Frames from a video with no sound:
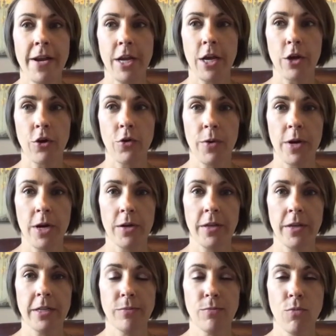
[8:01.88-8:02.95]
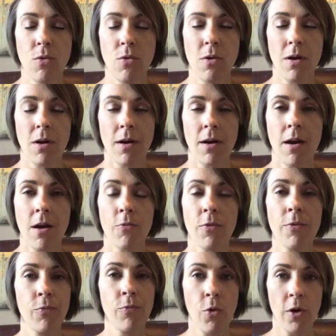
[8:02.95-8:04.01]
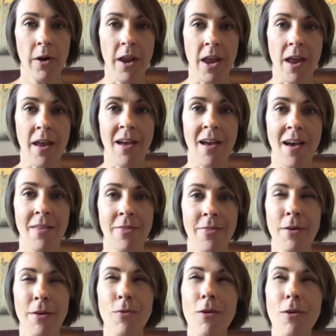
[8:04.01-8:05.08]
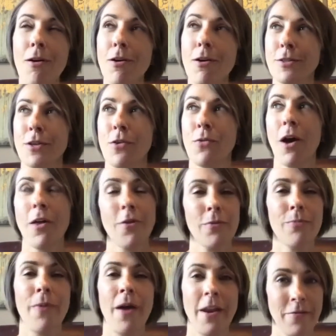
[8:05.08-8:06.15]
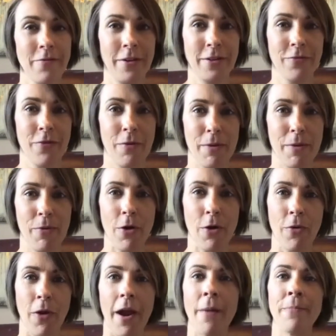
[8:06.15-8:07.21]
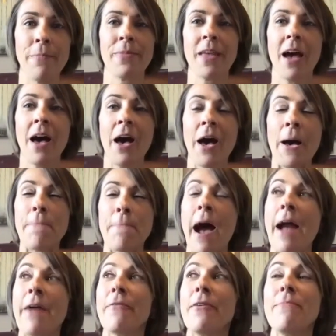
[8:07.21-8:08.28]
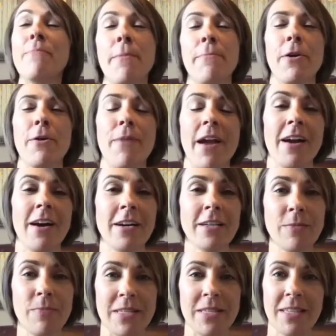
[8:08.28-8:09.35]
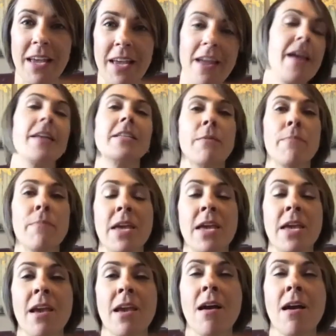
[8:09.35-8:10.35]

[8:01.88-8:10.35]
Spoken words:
a career that is more rewarding, there were also other benefits from the program. I remember my husband saying to me,